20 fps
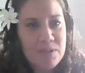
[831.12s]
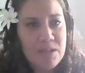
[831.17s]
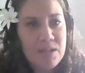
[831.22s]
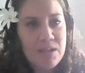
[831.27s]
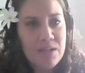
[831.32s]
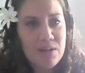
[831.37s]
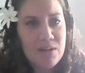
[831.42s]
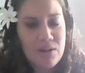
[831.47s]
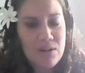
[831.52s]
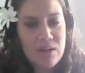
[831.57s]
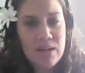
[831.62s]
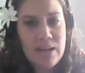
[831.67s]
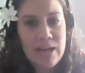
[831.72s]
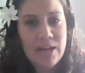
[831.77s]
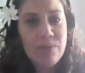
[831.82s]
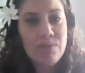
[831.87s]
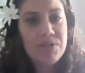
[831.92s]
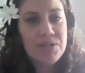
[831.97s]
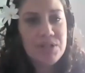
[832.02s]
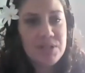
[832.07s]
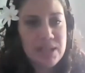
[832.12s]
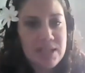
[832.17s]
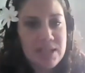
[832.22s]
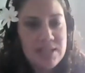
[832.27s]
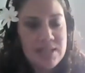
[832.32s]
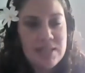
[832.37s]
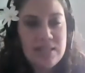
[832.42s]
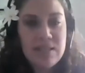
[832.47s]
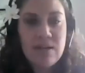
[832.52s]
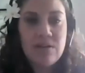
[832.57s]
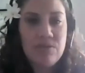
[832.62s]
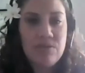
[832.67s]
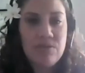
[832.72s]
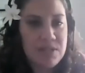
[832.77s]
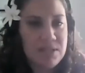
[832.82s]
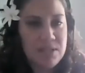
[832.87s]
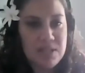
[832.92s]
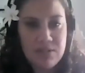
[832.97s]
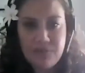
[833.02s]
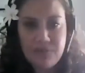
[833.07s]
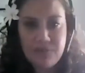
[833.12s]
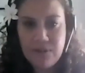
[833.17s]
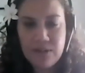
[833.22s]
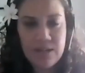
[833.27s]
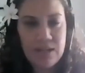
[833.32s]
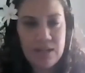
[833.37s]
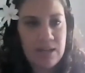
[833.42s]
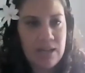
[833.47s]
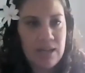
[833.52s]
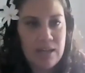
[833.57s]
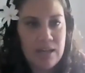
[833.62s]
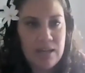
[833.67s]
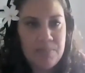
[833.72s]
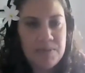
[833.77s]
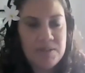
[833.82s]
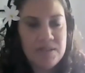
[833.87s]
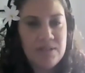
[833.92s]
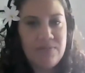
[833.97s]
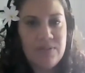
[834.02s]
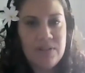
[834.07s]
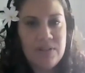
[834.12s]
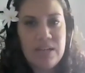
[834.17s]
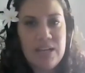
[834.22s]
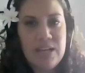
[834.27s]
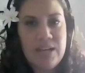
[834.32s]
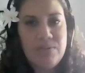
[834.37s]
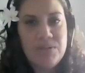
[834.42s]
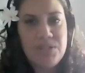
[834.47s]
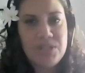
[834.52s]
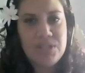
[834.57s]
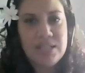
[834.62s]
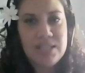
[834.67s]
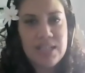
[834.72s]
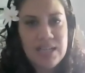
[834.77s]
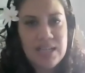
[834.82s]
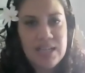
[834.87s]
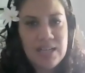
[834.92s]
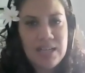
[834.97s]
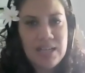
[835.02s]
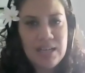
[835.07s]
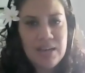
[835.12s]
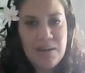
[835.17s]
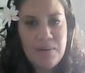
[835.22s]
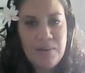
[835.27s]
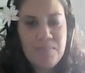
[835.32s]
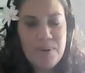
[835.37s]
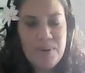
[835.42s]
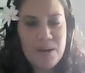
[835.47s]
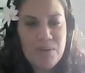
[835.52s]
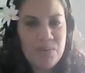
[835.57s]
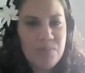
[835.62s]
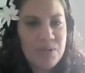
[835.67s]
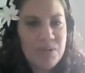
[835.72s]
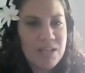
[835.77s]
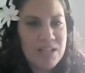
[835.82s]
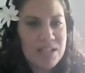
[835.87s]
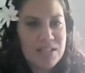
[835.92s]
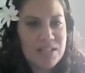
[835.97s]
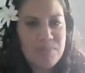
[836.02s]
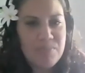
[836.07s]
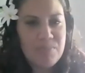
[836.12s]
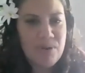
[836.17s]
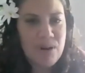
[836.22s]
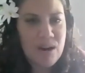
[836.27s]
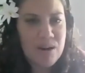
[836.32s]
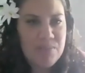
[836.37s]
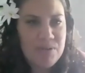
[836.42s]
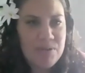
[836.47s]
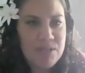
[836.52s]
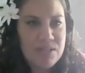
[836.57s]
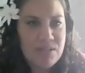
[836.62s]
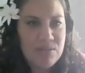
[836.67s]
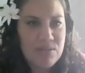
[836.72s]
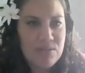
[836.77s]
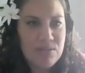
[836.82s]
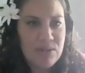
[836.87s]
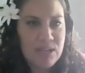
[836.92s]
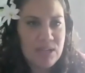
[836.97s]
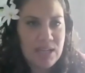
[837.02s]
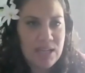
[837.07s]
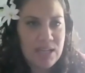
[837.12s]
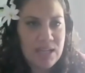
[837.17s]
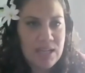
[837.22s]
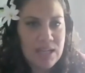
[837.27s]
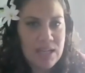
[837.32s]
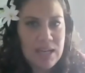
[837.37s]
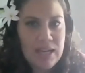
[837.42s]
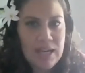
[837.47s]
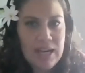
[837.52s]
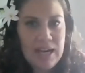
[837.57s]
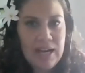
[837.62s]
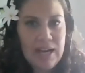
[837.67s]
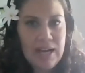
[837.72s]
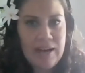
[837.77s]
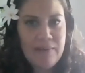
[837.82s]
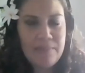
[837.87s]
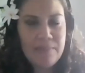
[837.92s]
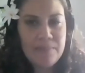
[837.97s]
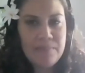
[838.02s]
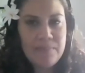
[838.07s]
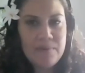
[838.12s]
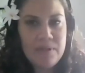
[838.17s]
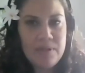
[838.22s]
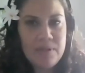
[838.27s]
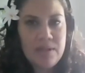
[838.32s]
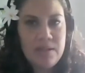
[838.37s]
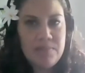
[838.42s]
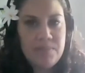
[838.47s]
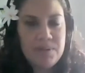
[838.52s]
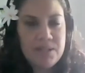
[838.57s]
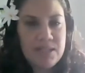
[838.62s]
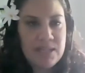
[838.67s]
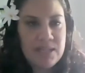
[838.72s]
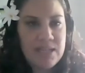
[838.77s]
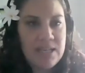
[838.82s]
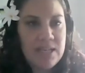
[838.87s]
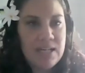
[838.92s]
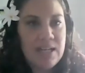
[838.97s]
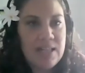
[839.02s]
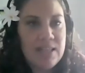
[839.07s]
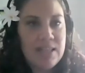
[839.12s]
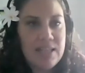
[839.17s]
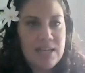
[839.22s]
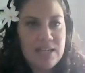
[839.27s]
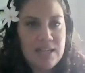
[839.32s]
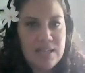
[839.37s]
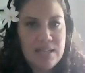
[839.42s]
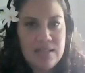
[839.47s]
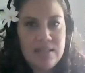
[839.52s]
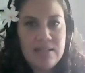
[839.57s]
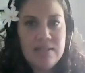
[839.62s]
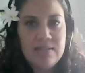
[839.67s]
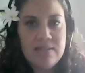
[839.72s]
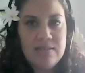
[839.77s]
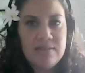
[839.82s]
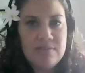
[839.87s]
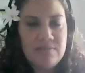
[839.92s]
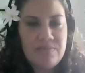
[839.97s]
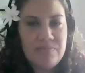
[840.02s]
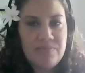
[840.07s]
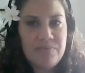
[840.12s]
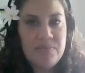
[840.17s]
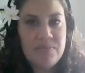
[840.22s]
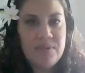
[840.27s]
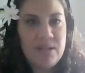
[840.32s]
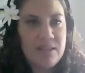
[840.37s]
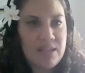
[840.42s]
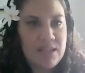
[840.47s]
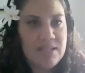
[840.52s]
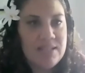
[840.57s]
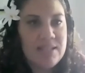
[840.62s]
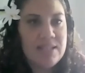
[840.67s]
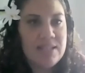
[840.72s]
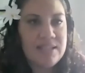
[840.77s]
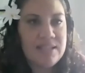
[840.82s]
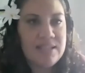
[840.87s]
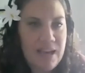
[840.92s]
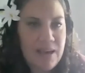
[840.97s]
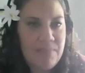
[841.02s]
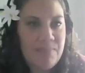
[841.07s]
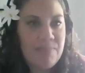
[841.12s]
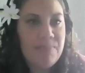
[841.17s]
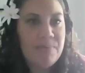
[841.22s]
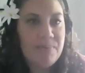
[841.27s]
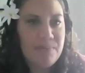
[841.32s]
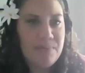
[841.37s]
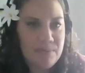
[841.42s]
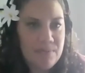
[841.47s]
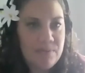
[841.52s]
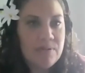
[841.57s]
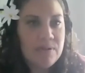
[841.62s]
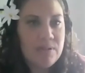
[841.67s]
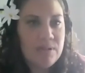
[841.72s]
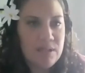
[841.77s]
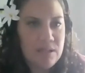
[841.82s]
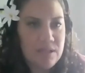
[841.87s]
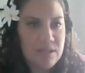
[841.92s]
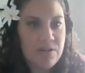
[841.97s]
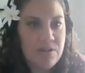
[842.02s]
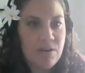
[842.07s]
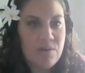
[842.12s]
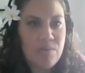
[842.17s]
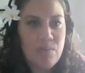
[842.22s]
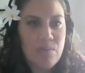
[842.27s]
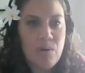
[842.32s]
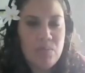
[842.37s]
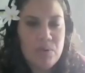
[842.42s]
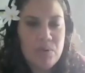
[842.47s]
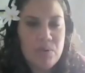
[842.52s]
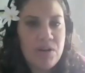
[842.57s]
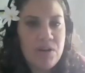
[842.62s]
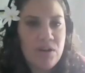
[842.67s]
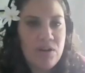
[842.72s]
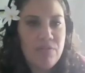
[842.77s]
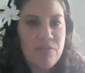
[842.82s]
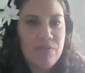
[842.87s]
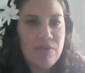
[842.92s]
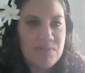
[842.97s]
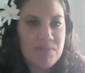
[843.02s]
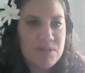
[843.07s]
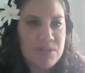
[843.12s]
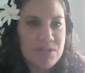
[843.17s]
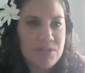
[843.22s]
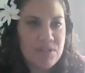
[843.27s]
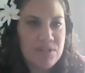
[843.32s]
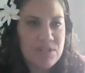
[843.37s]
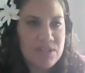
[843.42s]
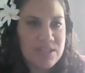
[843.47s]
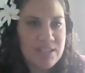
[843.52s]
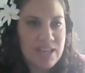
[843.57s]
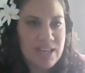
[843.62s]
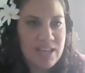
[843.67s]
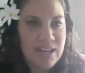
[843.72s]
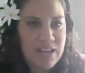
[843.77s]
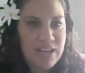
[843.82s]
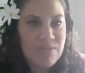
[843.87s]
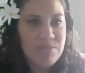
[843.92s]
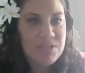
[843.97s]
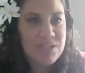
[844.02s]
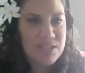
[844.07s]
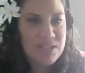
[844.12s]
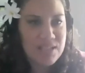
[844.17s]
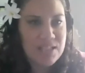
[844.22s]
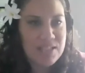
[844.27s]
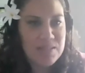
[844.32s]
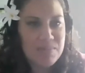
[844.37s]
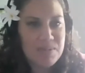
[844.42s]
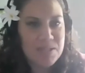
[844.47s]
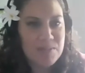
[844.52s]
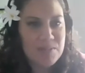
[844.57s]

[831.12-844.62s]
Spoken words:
language nests across the different Pacific languages. But when we get to primary schooling, in particular, there's this gap. What we know from research is that languages need to be